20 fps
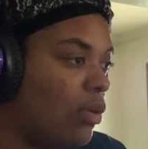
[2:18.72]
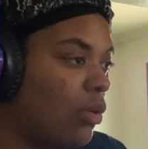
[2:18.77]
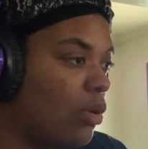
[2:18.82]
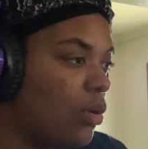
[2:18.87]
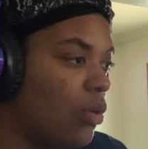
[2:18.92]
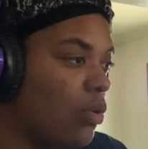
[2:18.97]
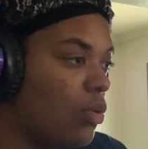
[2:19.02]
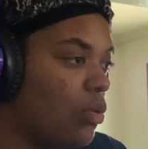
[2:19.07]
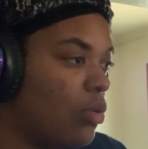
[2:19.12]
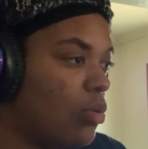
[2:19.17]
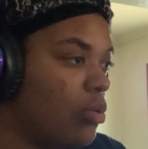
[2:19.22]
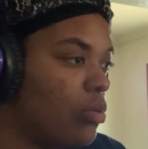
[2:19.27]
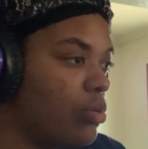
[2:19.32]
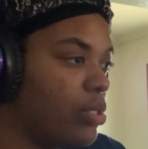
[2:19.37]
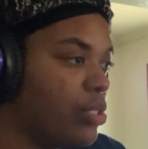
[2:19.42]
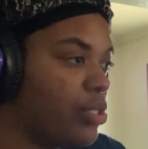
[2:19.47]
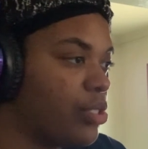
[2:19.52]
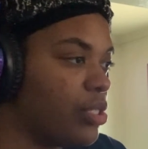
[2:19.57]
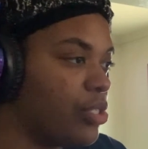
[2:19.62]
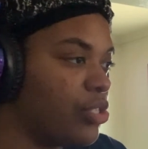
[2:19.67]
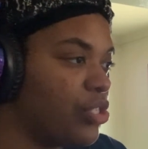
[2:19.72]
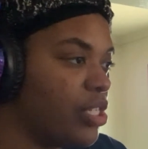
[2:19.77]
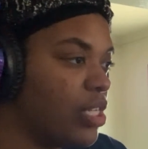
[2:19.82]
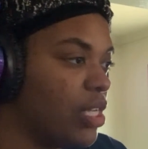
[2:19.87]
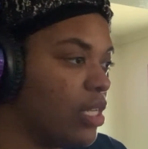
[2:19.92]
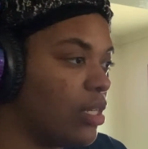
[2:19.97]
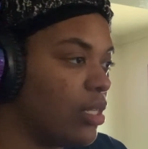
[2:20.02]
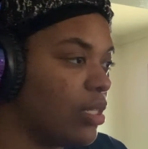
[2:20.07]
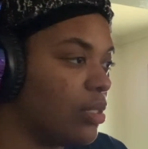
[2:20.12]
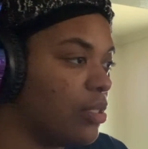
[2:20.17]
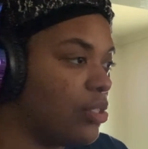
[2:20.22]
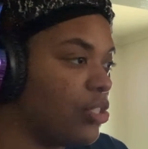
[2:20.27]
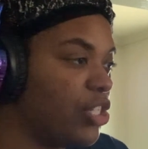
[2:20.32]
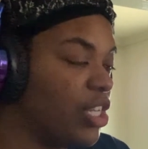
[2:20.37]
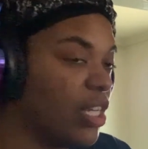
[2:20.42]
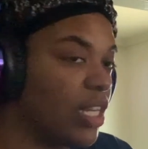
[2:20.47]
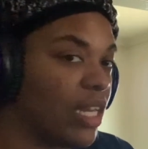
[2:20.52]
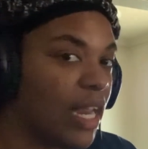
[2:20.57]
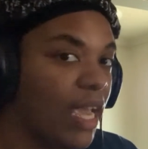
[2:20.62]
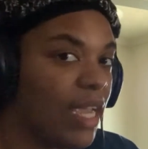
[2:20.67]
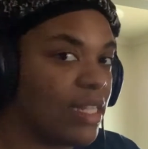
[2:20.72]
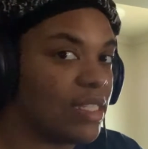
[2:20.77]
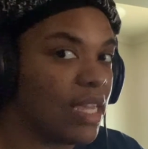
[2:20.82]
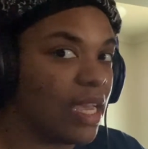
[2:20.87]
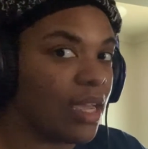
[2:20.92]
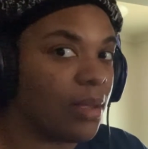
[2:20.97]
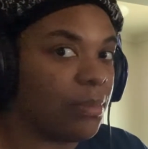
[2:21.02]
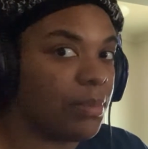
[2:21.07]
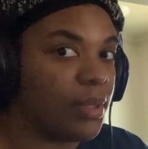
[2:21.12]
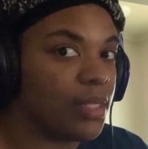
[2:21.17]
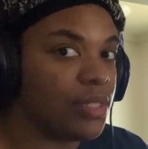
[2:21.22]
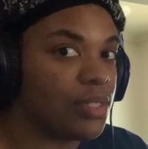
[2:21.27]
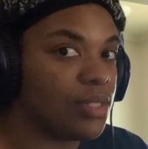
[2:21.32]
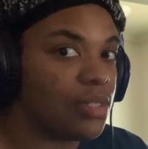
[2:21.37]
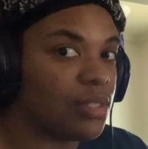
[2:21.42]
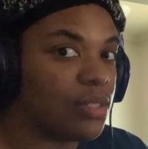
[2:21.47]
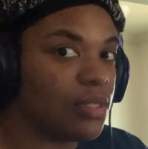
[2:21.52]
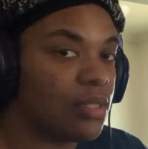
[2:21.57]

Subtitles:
Oh, shit. She in the nighttime, bitch.